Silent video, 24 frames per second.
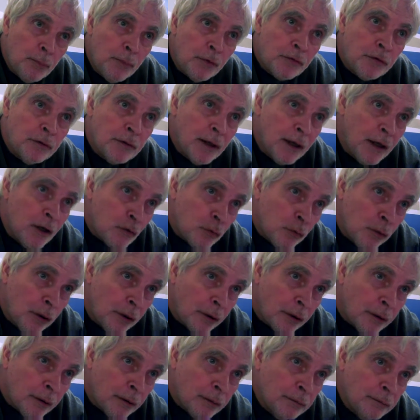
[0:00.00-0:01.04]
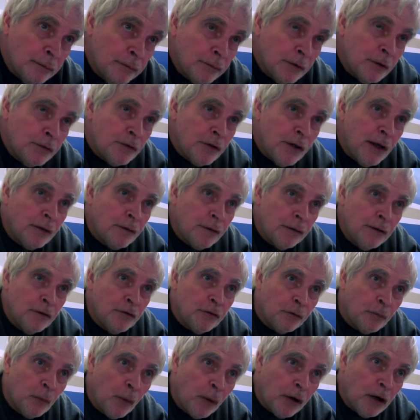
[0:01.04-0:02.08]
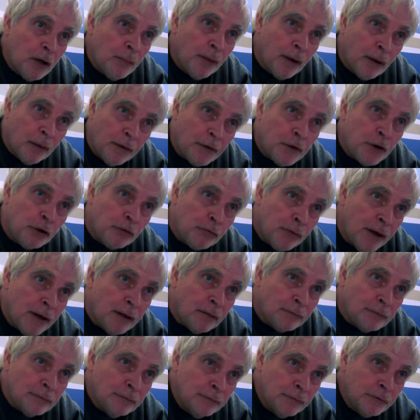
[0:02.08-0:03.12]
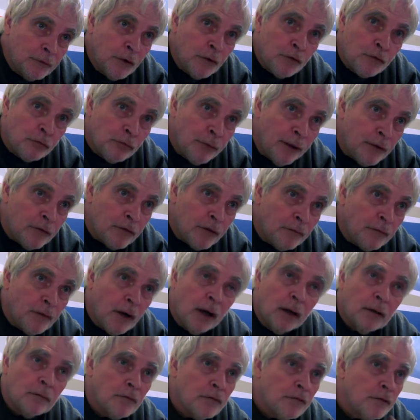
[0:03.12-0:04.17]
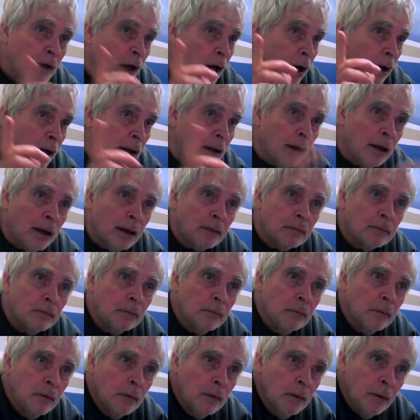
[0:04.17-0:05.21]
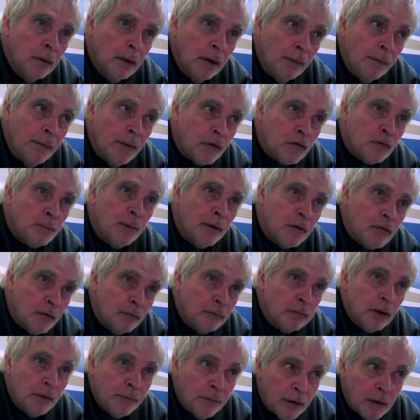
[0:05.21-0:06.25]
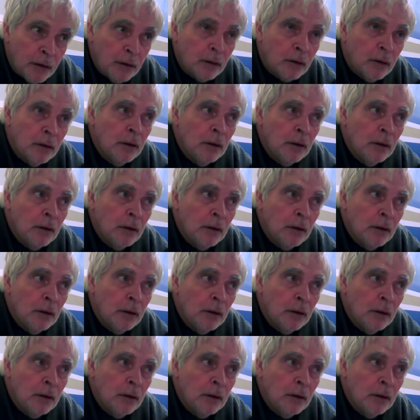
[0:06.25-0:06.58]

miss a day's work because you had things to worry about, like your rent. Because rents have gone sky high, and the expense of living